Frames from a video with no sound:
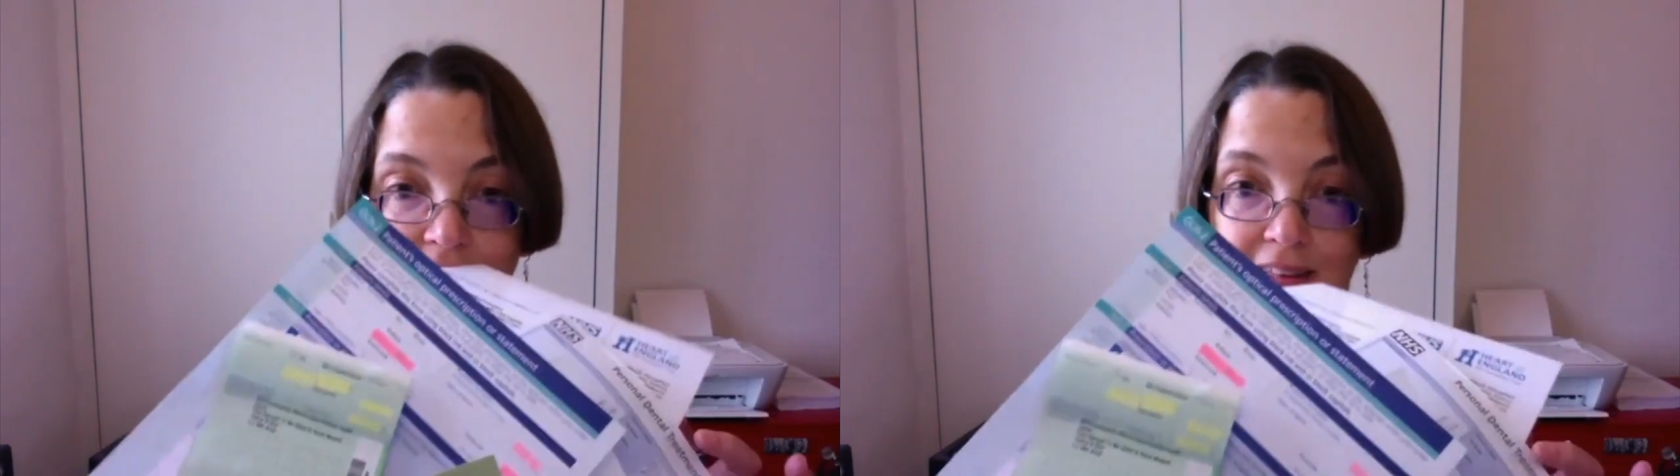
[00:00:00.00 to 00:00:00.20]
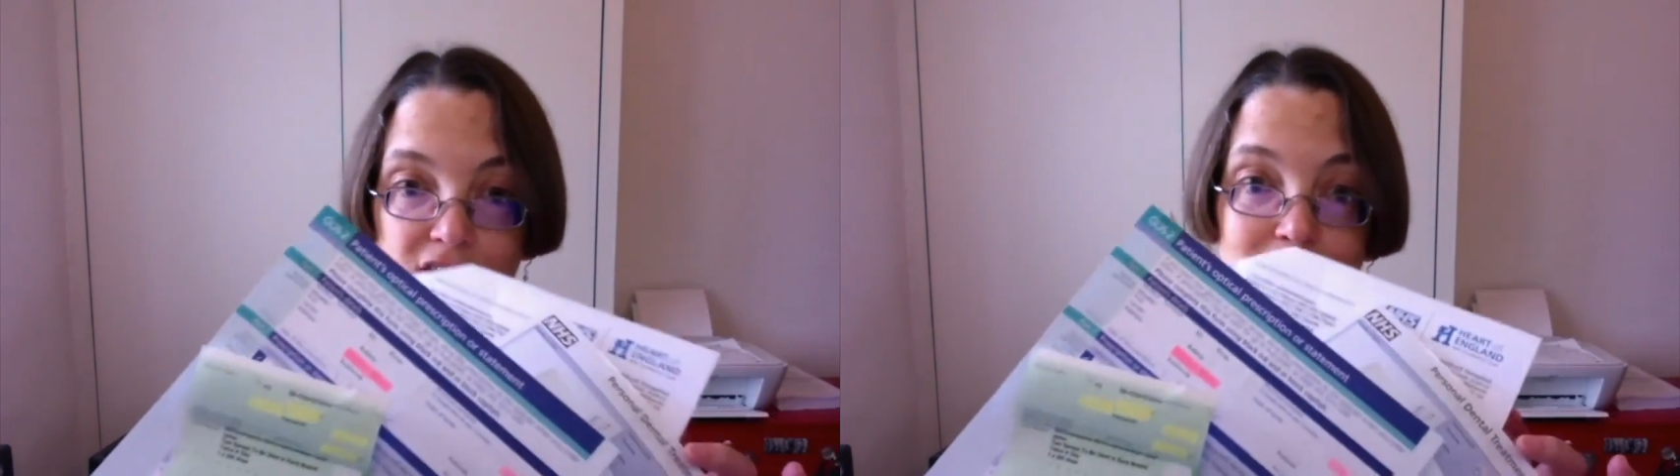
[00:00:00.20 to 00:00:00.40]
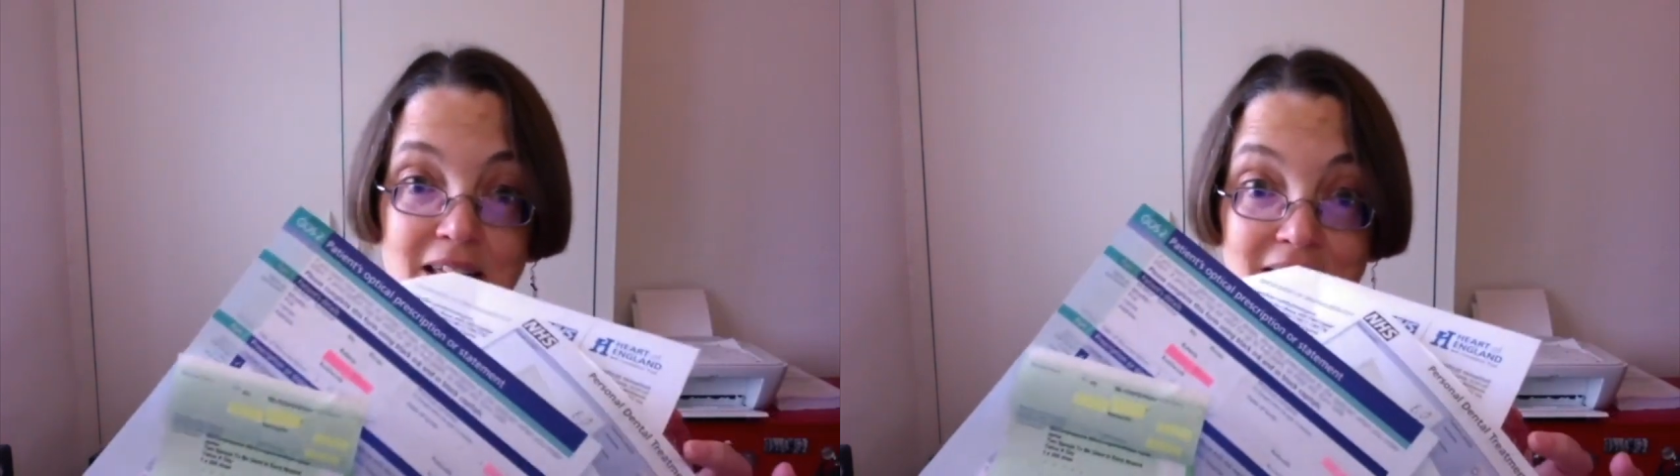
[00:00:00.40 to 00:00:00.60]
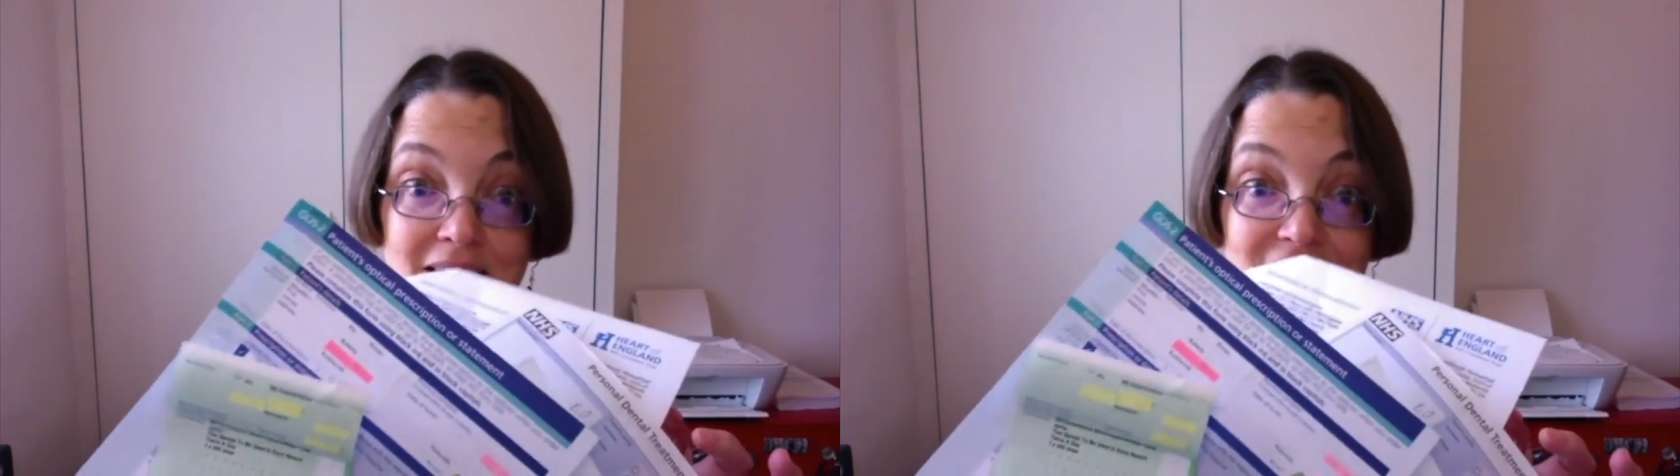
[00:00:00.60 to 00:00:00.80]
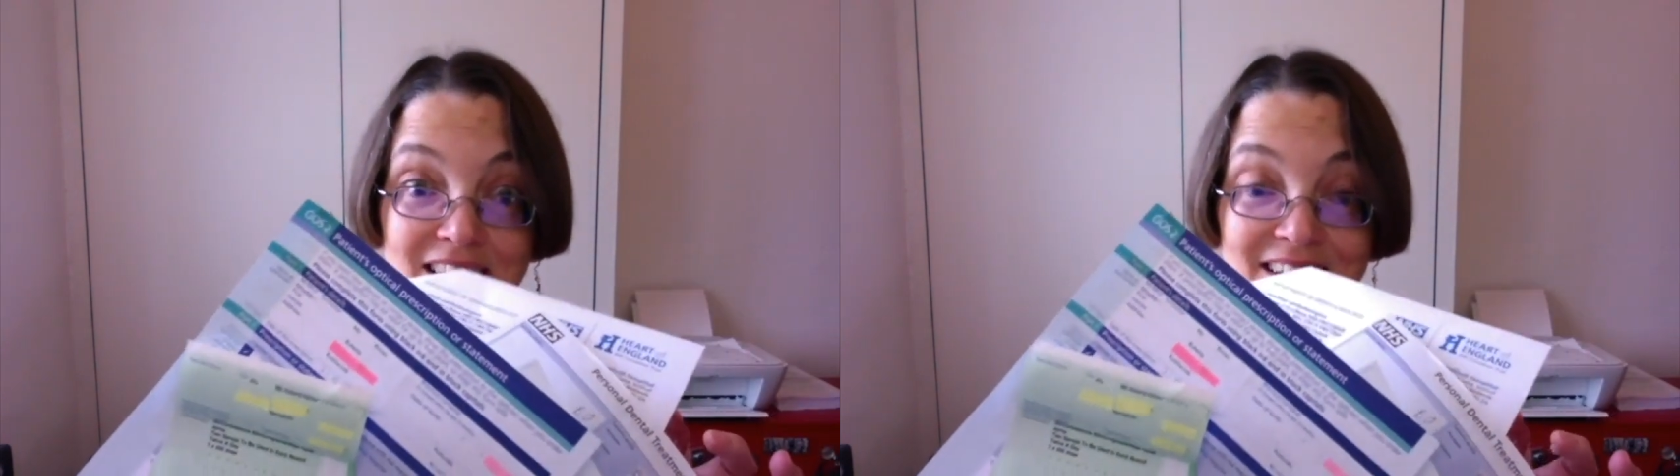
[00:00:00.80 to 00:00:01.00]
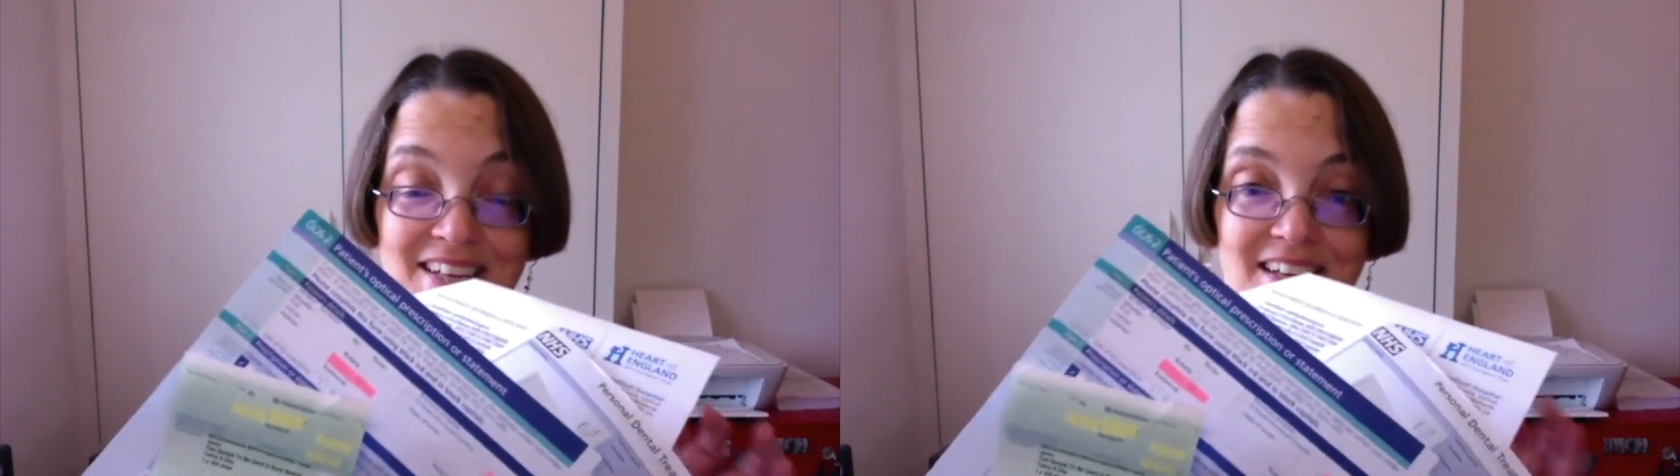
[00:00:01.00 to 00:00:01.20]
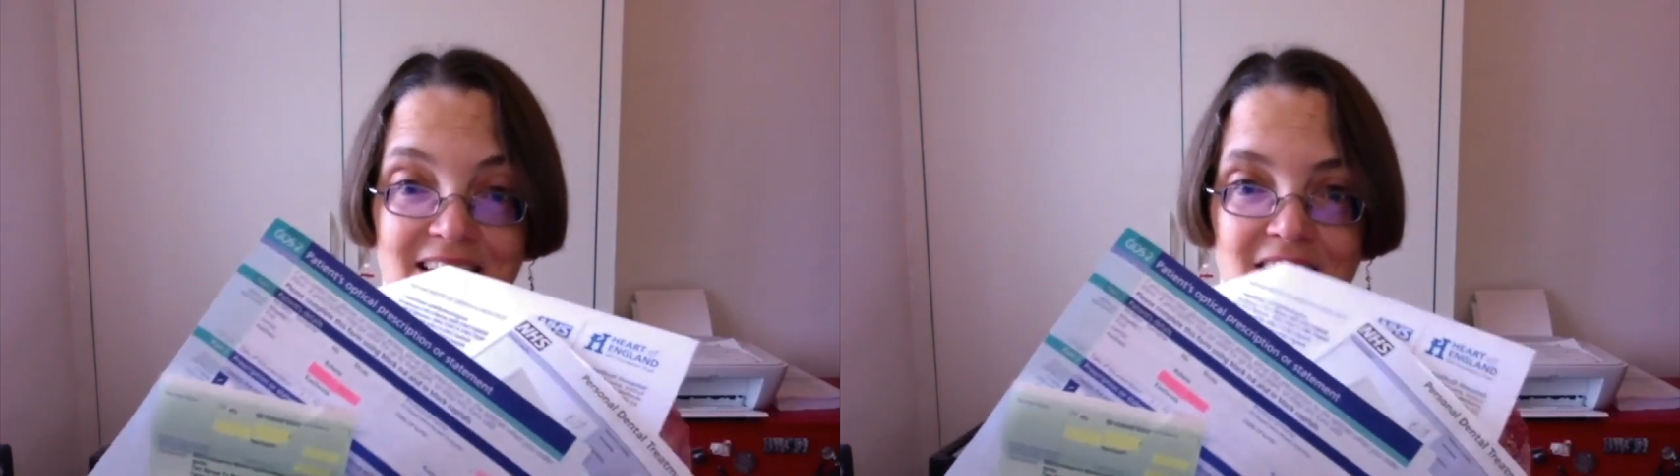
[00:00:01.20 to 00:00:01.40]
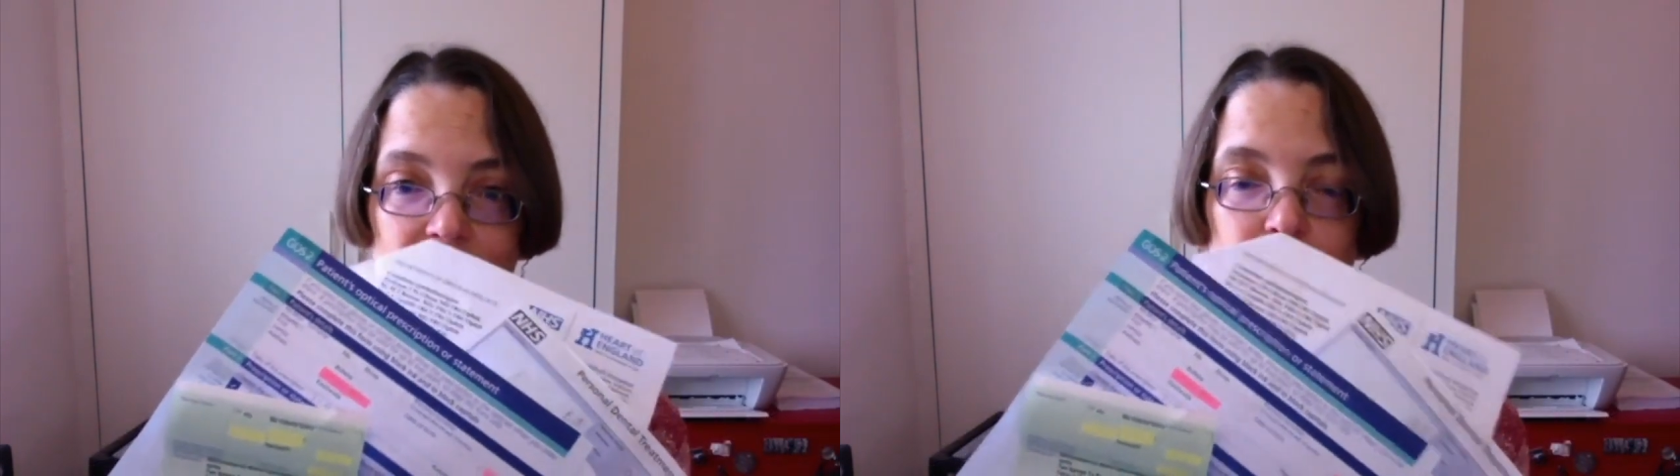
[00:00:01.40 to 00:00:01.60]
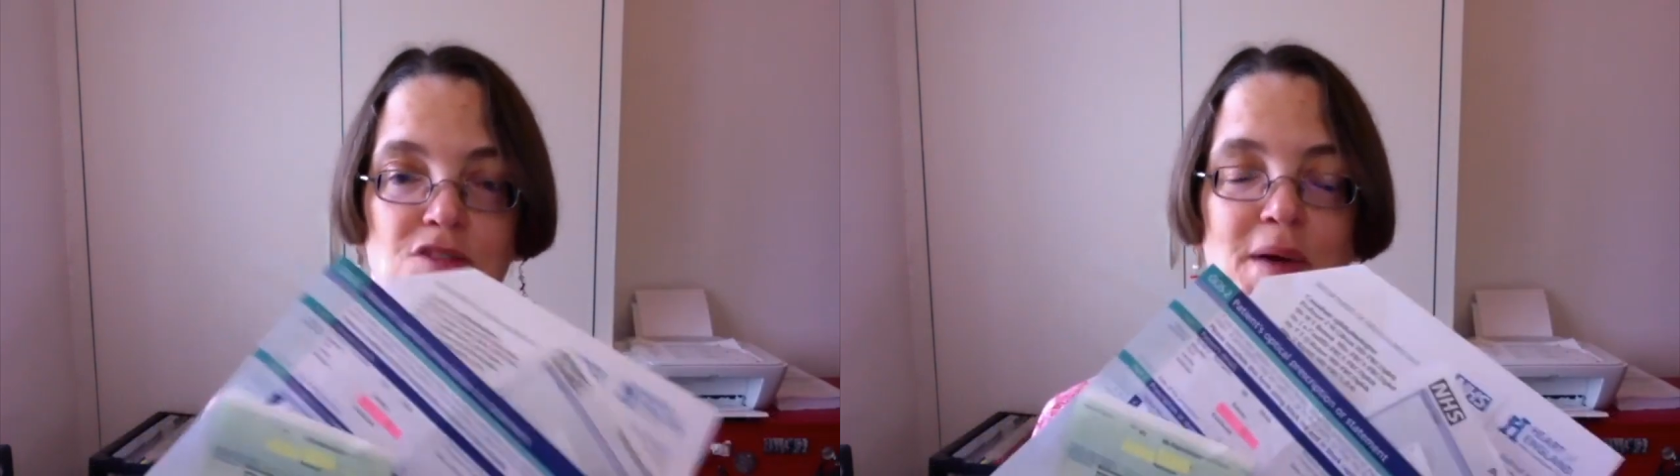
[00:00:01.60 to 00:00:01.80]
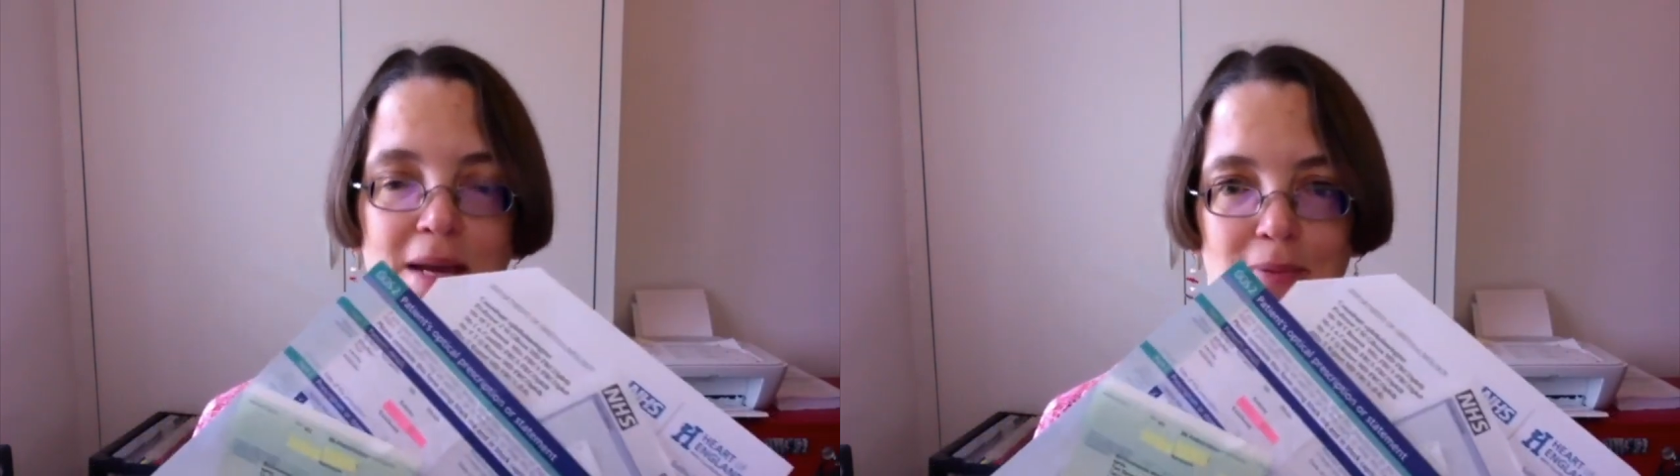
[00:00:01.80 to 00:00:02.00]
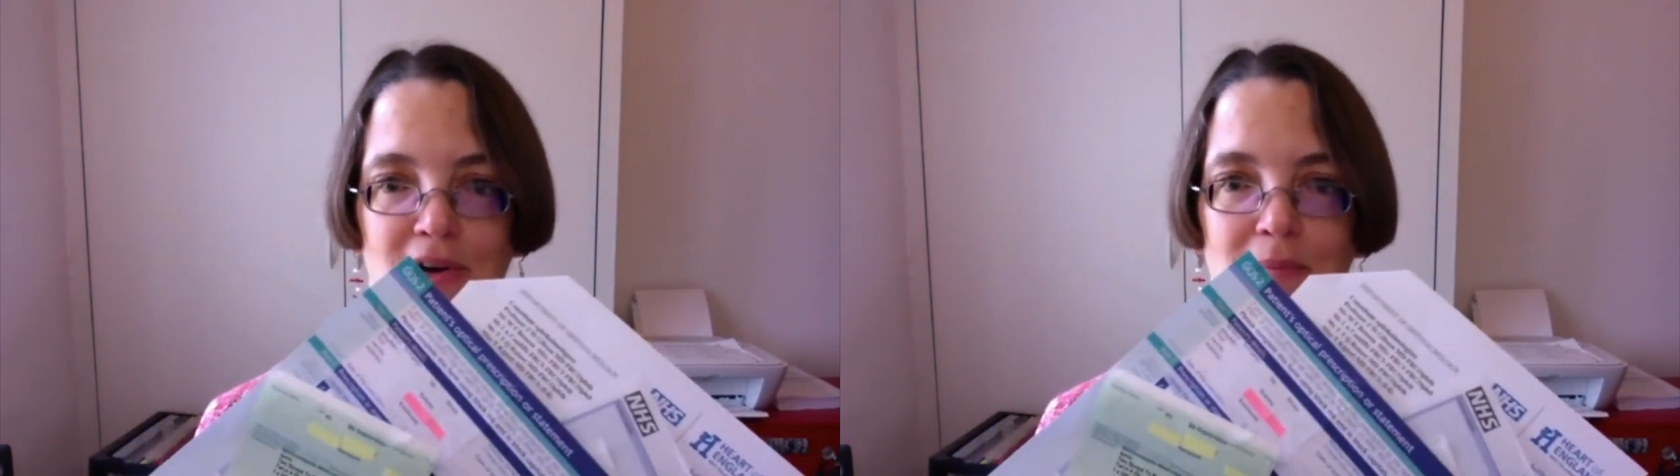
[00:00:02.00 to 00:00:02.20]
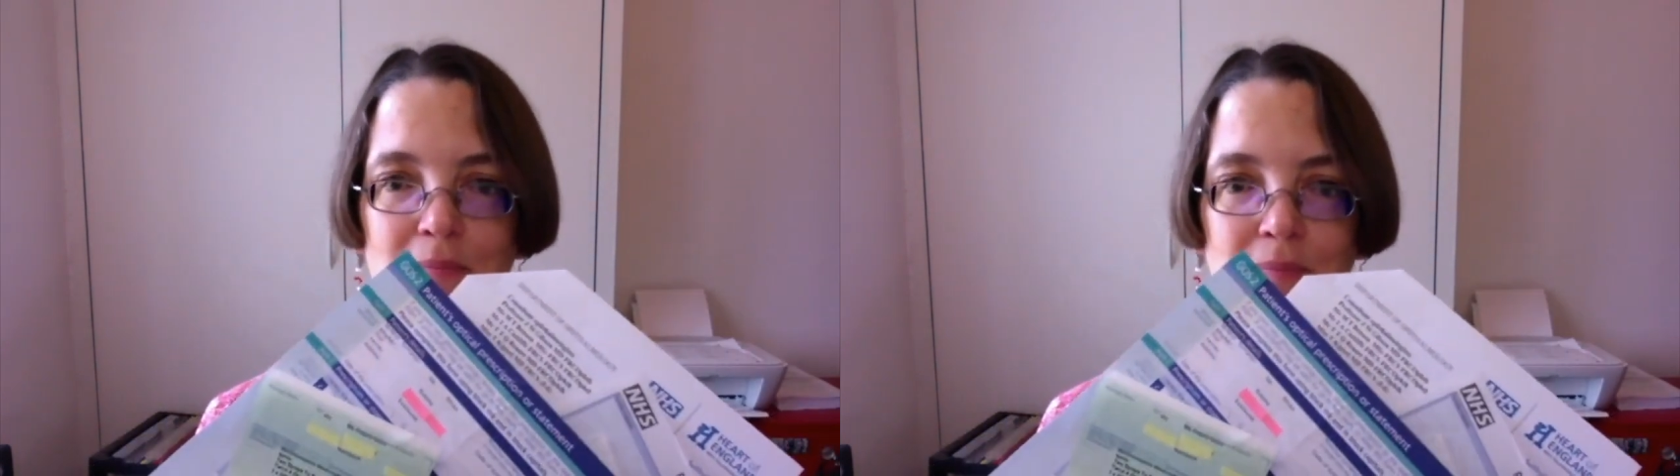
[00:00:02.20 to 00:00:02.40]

and there's plenty of it, was paper.